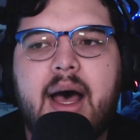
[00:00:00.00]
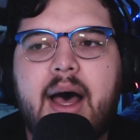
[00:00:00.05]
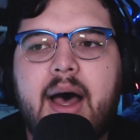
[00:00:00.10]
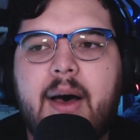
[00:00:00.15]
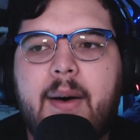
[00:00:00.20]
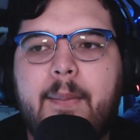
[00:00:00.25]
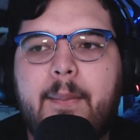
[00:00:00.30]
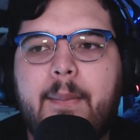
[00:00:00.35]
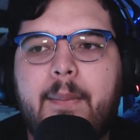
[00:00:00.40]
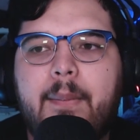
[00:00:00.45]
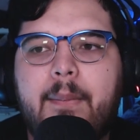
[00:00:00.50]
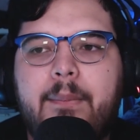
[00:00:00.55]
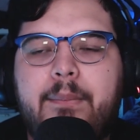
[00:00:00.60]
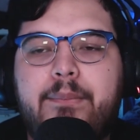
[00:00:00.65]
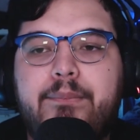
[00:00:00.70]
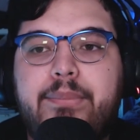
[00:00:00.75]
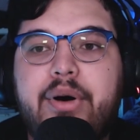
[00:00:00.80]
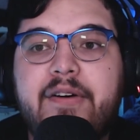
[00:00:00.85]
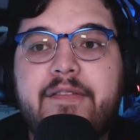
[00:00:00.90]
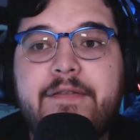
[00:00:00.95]
Um,
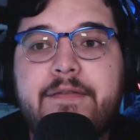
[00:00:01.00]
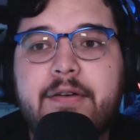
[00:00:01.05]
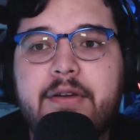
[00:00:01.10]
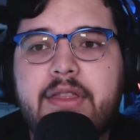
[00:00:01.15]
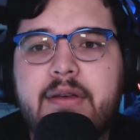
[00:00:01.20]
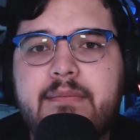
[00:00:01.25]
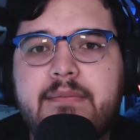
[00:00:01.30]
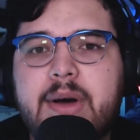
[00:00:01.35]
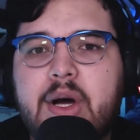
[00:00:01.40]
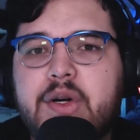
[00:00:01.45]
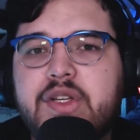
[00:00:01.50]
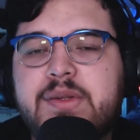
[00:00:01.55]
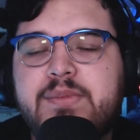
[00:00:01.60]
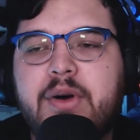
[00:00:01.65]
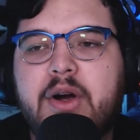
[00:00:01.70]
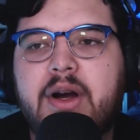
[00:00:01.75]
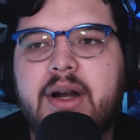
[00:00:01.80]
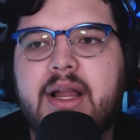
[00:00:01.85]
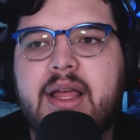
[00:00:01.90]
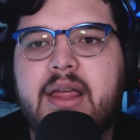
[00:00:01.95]
but for the
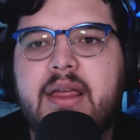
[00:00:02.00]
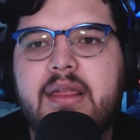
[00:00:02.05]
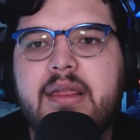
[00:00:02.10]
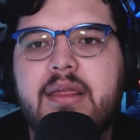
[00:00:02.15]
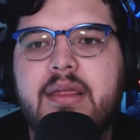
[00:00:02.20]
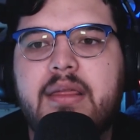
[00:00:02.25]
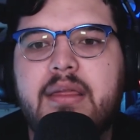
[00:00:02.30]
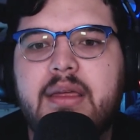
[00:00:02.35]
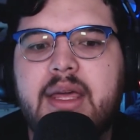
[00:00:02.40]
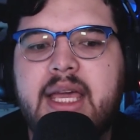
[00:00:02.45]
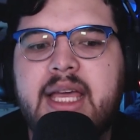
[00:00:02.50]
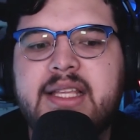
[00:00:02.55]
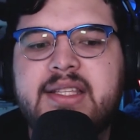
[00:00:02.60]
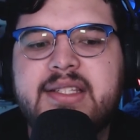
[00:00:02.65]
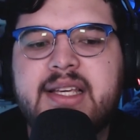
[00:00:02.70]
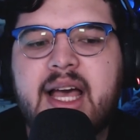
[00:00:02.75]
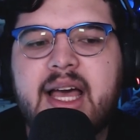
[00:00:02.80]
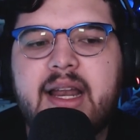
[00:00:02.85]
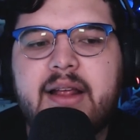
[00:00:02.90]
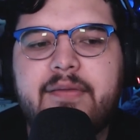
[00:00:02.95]
most part,
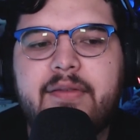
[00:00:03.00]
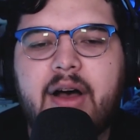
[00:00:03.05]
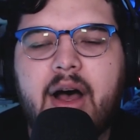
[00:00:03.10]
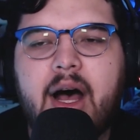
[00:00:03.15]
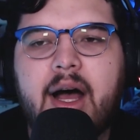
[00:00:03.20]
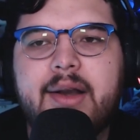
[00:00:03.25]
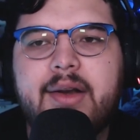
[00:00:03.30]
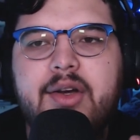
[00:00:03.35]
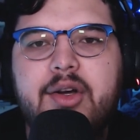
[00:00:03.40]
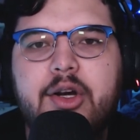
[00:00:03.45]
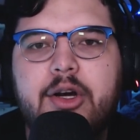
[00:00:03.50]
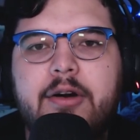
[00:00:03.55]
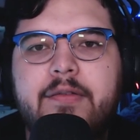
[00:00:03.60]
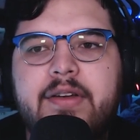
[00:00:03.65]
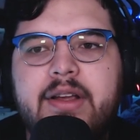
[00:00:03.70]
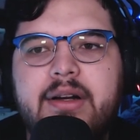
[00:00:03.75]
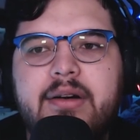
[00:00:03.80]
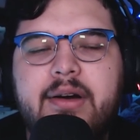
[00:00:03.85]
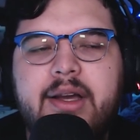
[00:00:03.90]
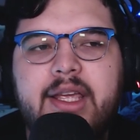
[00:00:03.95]
it's kind of
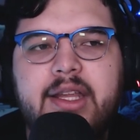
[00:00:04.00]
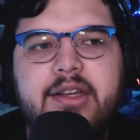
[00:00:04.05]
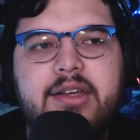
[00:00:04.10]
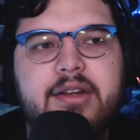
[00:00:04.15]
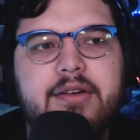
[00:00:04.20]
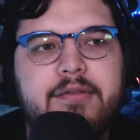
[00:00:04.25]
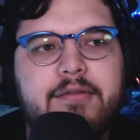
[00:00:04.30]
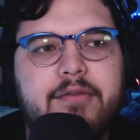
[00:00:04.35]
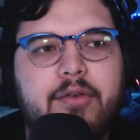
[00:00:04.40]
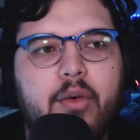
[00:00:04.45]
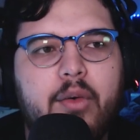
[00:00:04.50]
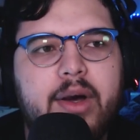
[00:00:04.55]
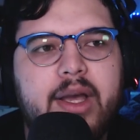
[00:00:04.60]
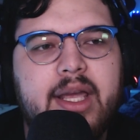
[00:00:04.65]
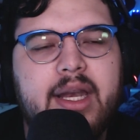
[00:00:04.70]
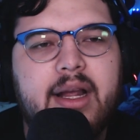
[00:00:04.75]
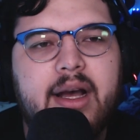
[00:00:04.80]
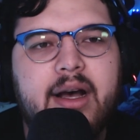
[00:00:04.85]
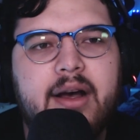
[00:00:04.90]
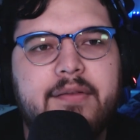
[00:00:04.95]
unnervingly
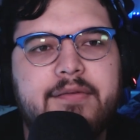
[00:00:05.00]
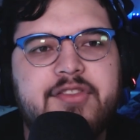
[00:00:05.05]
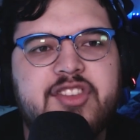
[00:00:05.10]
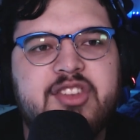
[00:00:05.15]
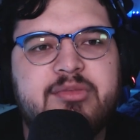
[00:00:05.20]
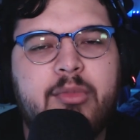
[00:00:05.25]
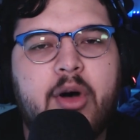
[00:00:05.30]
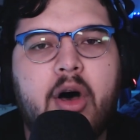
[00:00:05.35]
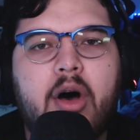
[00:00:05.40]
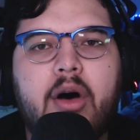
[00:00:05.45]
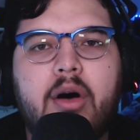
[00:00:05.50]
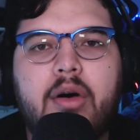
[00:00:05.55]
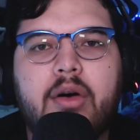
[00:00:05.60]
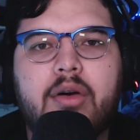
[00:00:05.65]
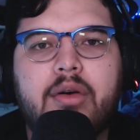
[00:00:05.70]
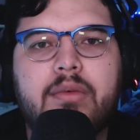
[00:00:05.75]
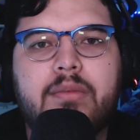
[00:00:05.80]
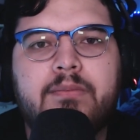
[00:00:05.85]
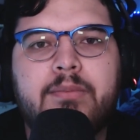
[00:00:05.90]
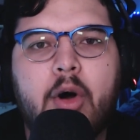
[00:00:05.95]
devoid of
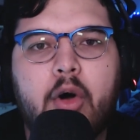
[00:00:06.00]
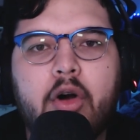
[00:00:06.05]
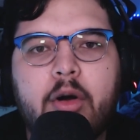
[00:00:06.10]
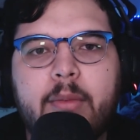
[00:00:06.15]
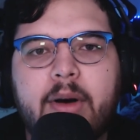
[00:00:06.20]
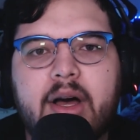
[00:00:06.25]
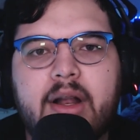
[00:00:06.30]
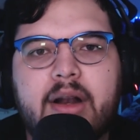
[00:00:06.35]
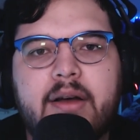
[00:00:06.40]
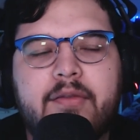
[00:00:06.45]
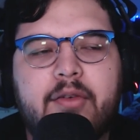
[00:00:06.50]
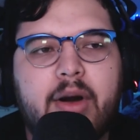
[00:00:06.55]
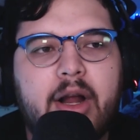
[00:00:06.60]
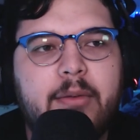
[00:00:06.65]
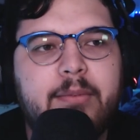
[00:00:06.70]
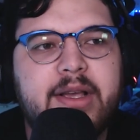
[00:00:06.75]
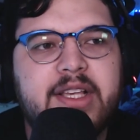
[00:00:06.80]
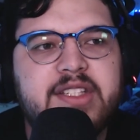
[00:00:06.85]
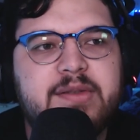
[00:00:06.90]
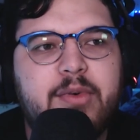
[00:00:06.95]
small Pokemon, of
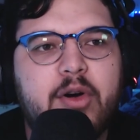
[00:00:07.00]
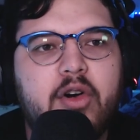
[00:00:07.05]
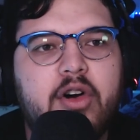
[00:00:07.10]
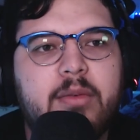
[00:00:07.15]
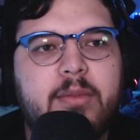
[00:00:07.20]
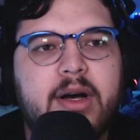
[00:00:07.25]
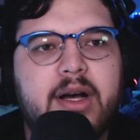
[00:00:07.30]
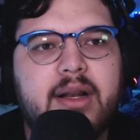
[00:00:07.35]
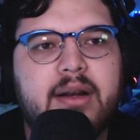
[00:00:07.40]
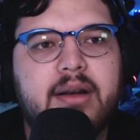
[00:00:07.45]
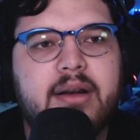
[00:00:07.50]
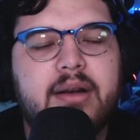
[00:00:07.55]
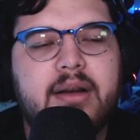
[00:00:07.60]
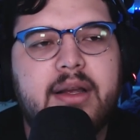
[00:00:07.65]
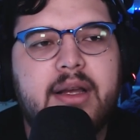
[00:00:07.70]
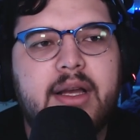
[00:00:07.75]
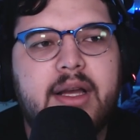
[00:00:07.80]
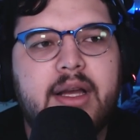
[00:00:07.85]
ground-based Pokemon.